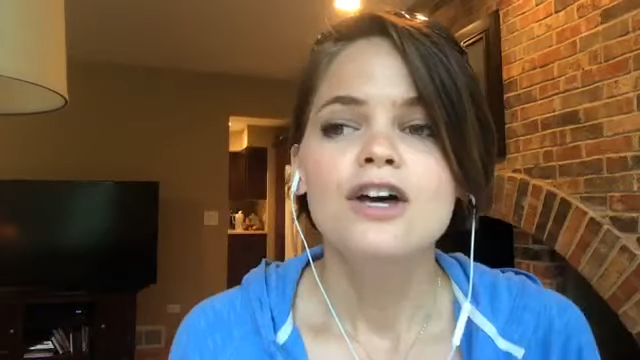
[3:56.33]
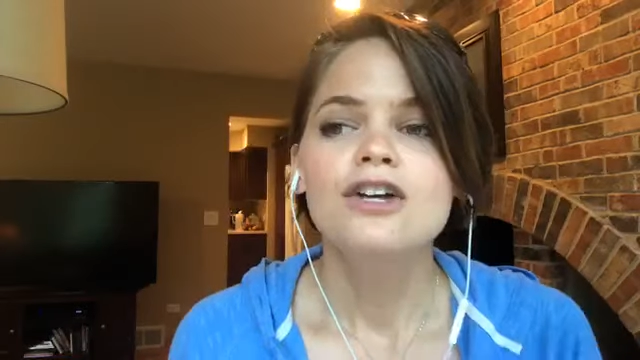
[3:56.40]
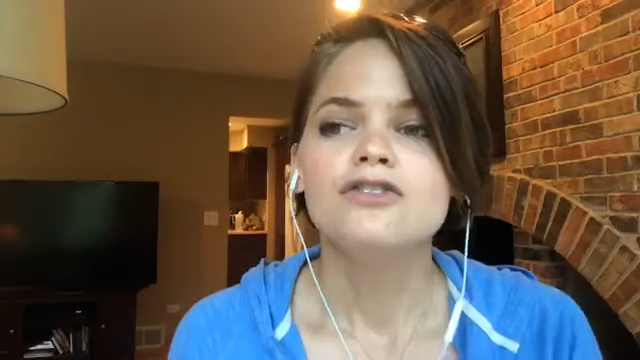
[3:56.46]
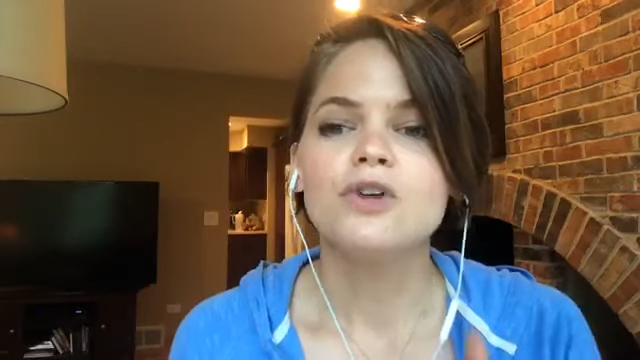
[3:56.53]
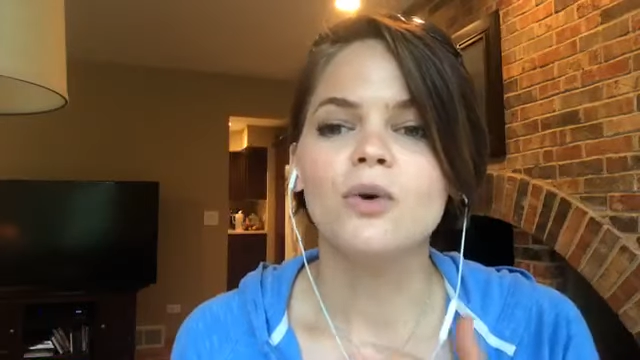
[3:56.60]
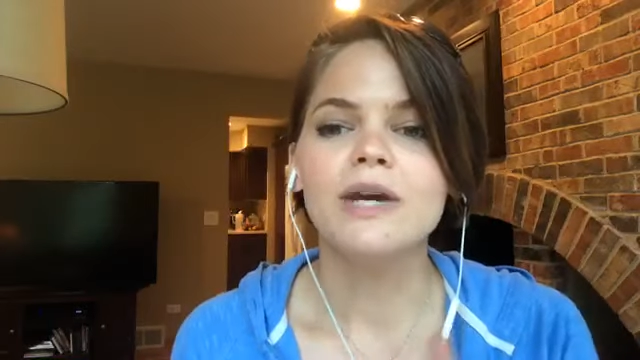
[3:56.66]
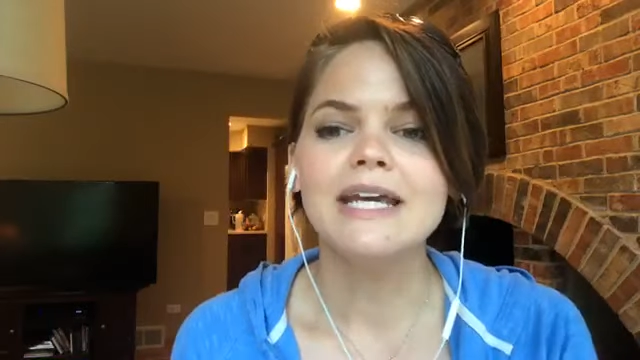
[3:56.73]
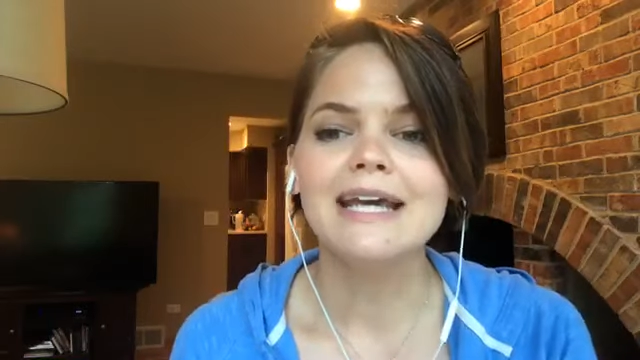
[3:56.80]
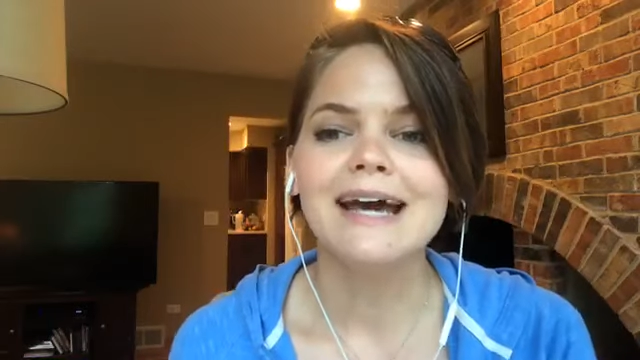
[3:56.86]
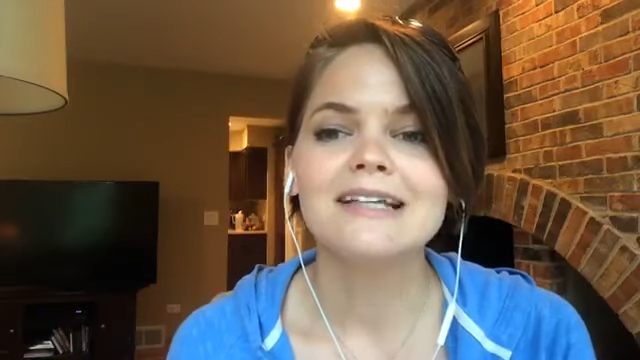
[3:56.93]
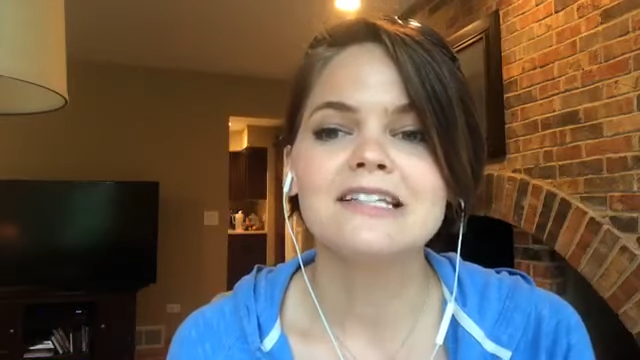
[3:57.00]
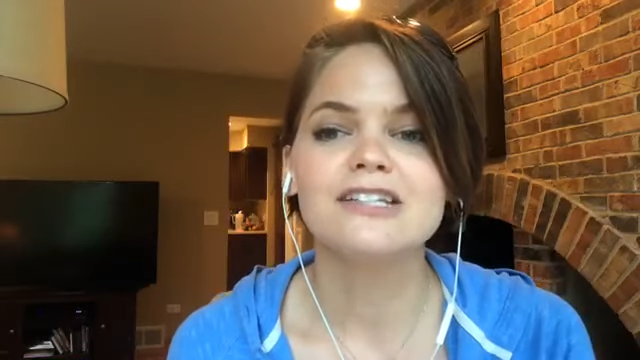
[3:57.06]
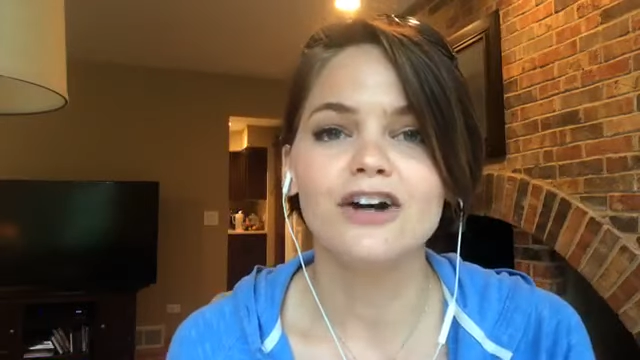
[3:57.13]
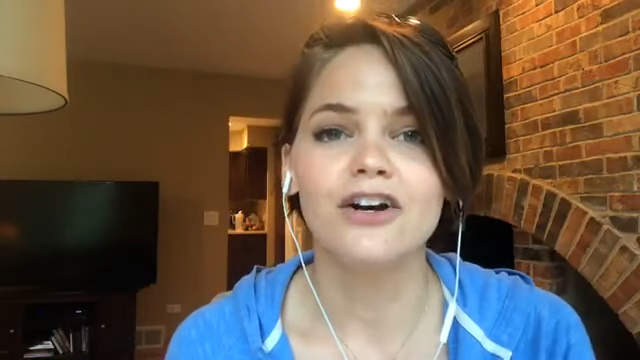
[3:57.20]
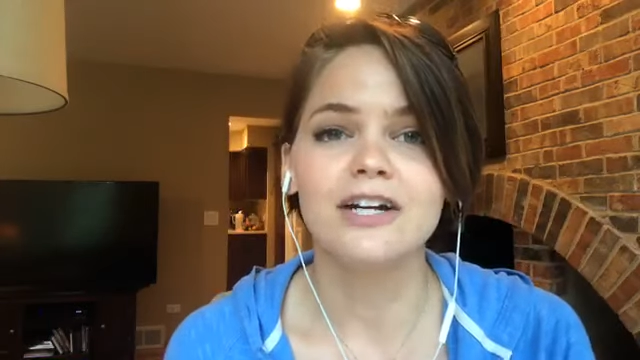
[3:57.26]
So he
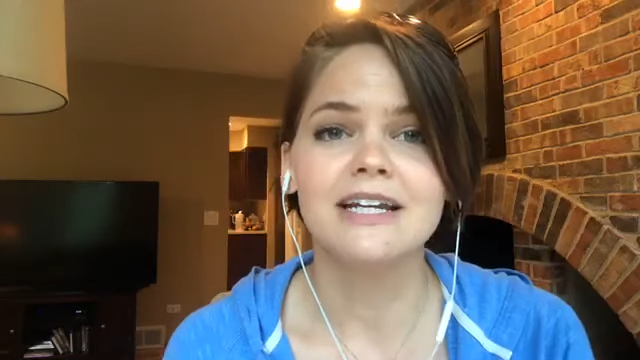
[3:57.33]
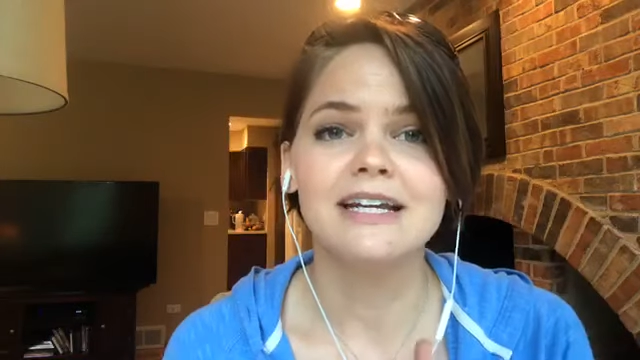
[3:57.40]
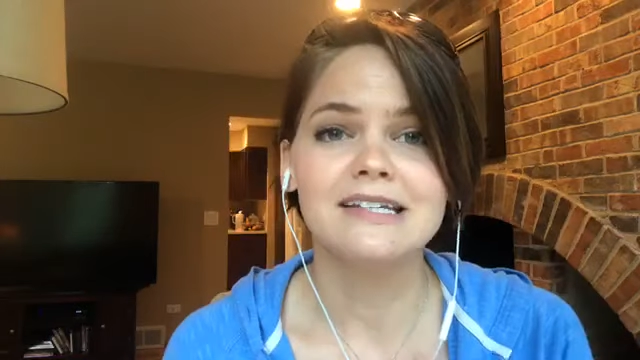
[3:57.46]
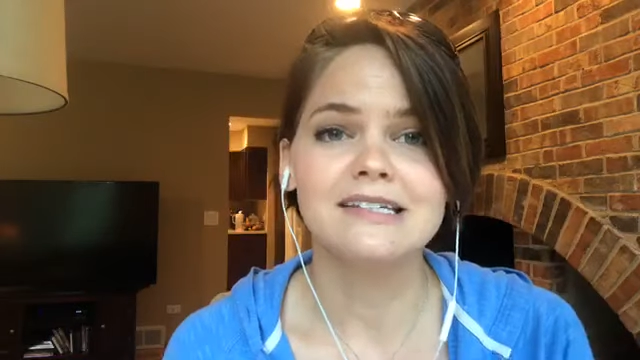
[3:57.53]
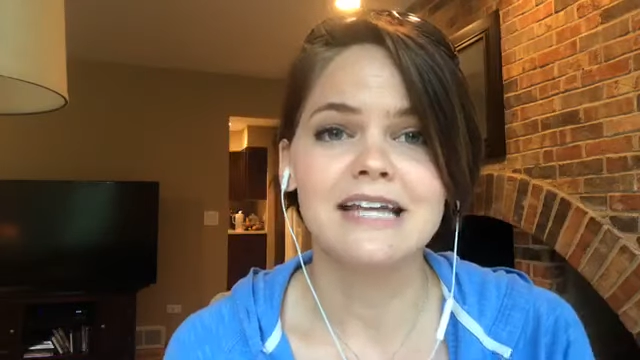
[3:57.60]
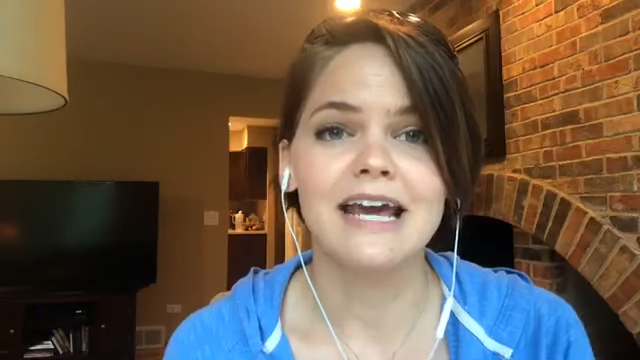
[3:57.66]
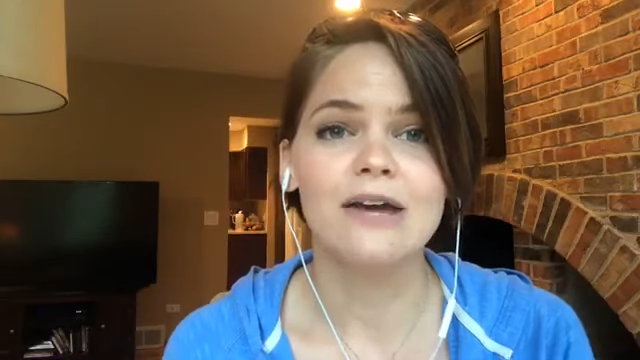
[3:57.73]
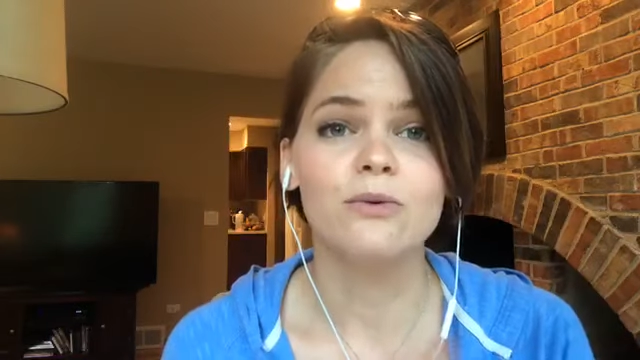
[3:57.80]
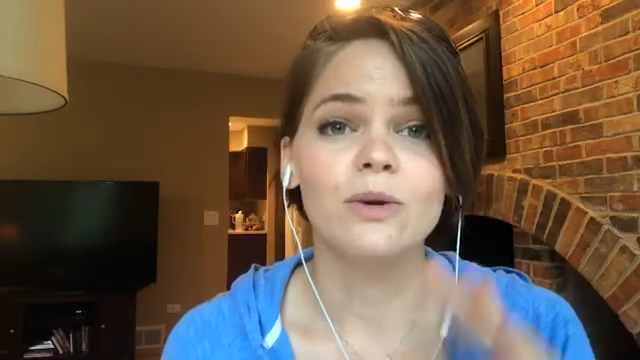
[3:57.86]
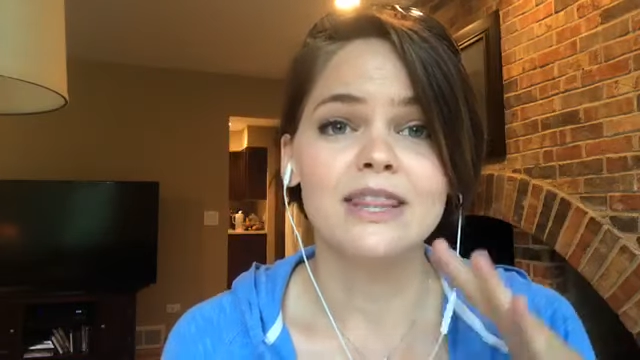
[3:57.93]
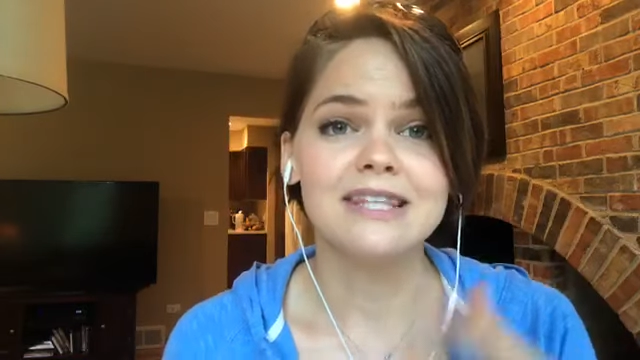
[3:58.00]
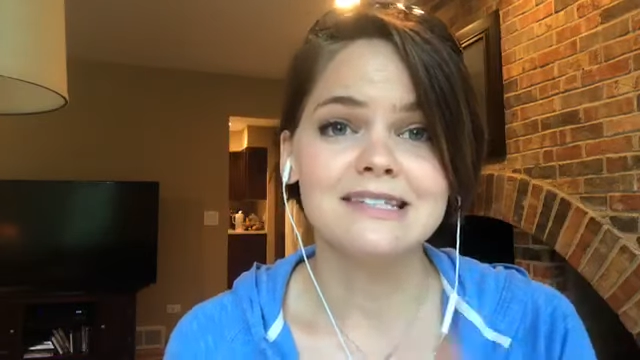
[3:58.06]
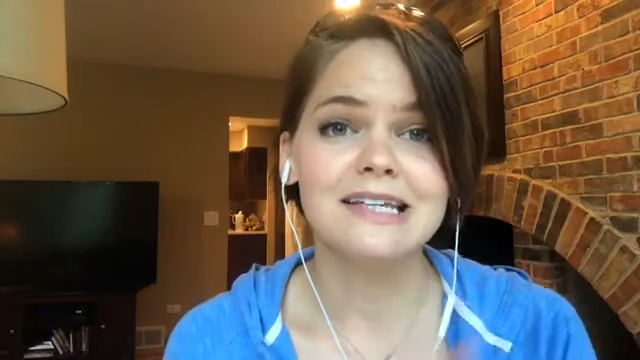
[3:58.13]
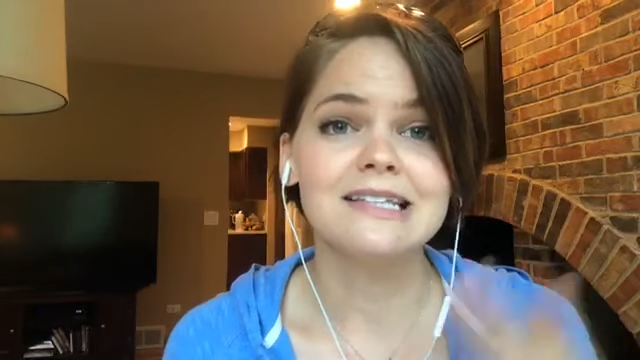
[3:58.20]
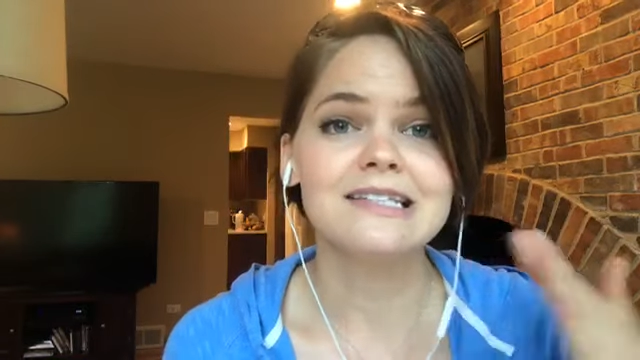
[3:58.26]
has started his day
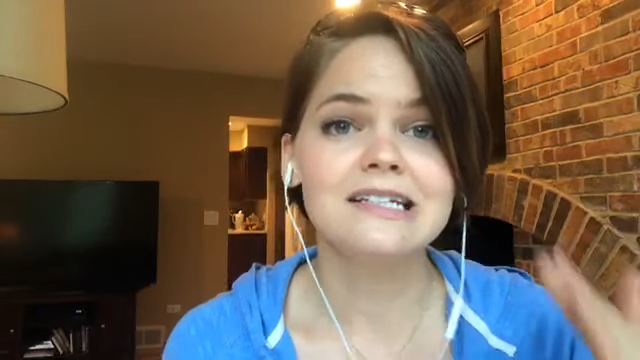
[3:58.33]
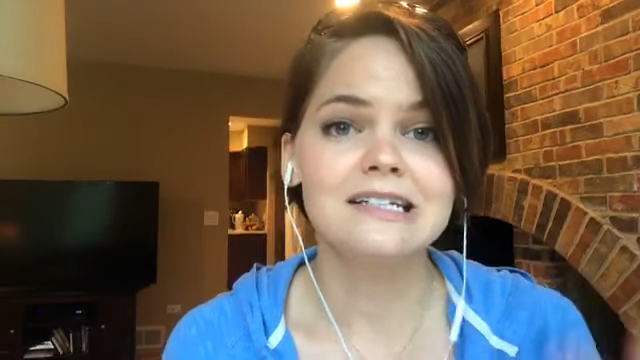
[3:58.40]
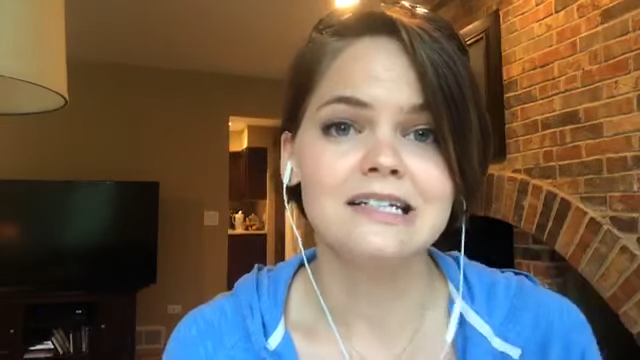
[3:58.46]
with 60